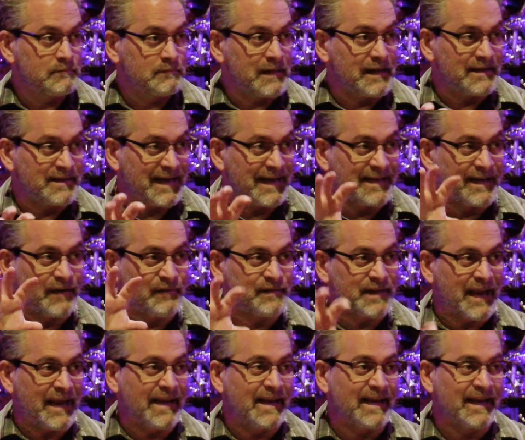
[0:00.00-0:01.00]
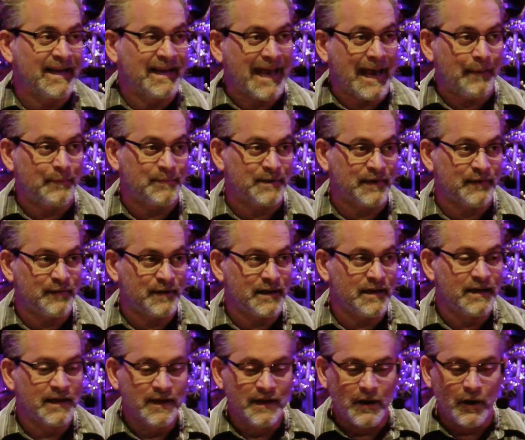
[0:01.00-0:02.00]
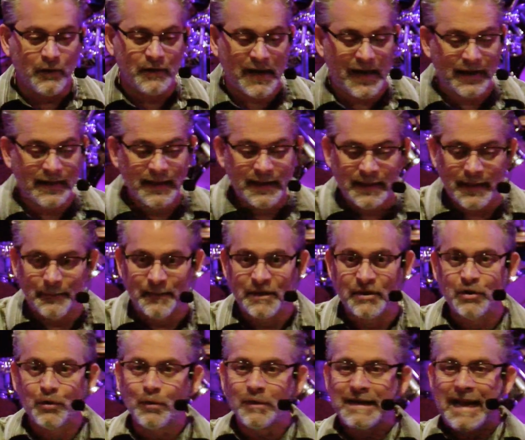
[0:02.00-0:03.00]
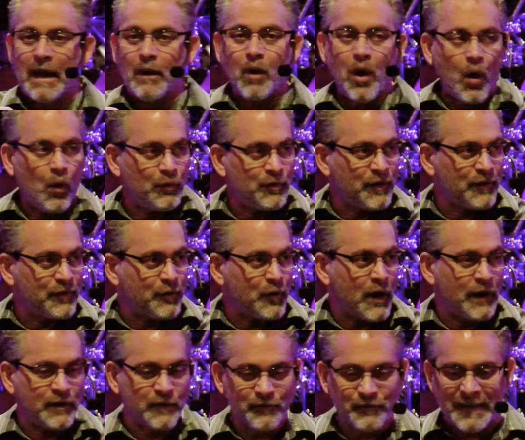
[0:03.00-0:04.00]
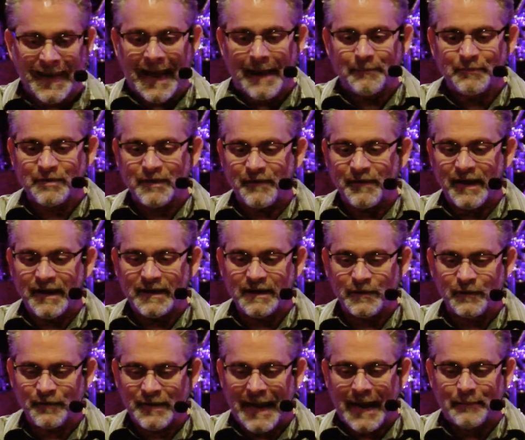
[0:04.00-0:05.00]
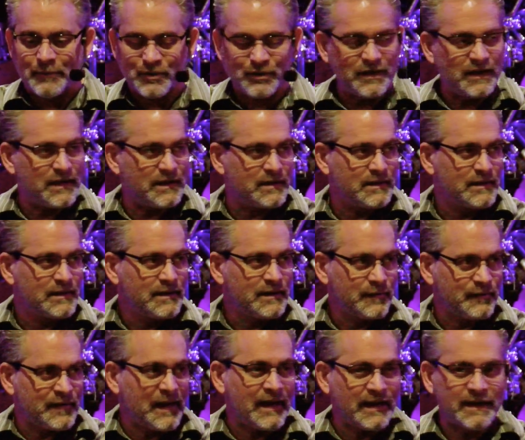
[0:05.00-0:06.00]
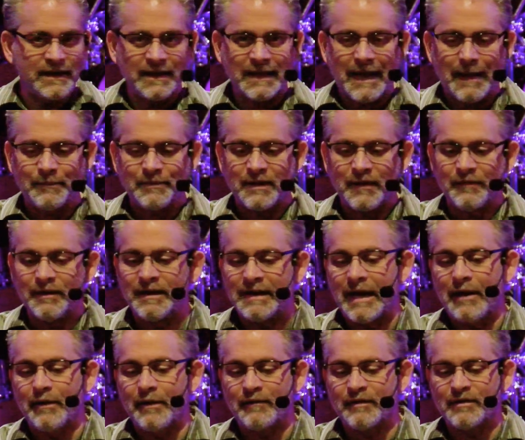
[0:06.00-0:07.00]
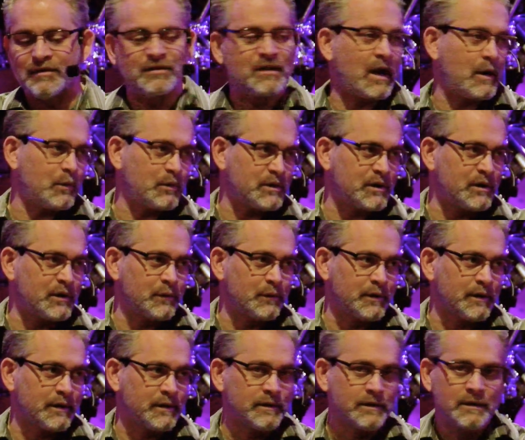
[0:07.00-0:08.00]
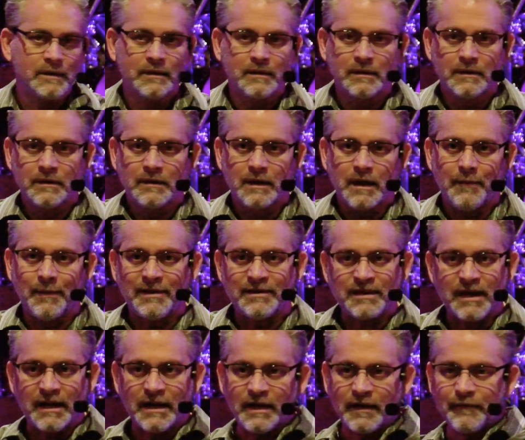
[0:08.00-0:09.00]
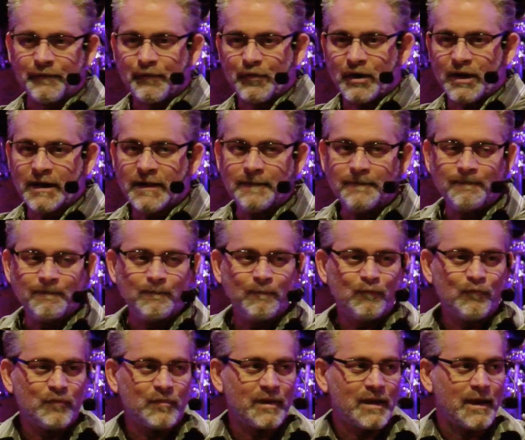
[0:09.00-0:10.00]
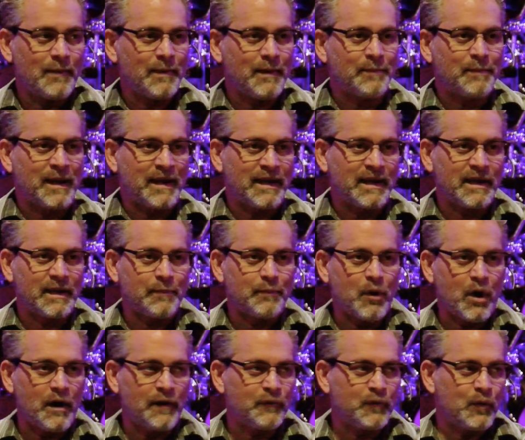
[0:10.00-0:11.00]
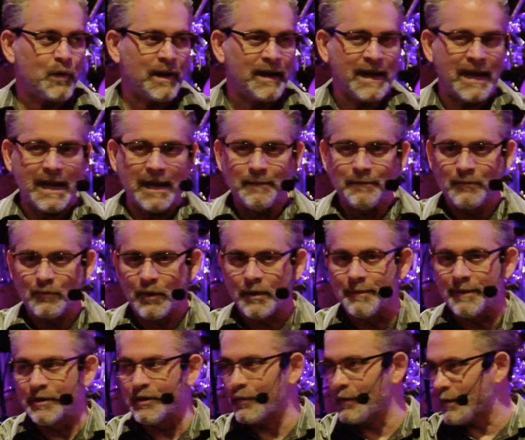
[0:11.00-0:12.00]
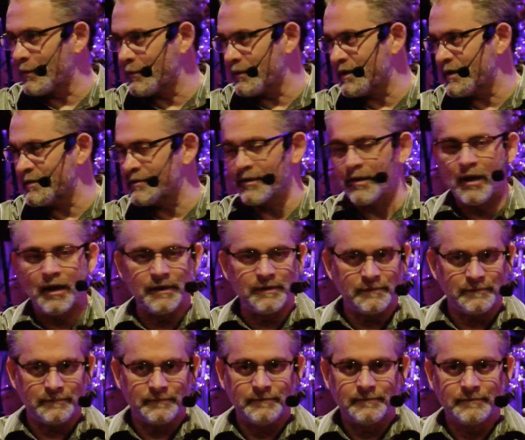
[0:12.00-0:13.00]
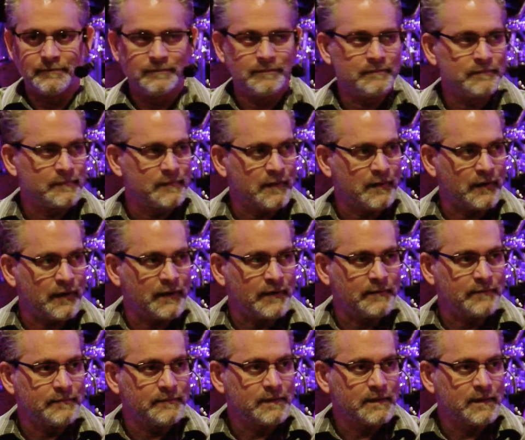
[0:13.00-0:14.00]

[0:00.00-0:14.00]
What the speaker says: That's the idea of taking it captivity. Okay, that means you now own the thought. You've captivated it, you've captured it, you've taken it into captivity, now you have to decide what to do with it. Am I setting it free? Am I making it a part of who I am? What am I doing with this thought? All right?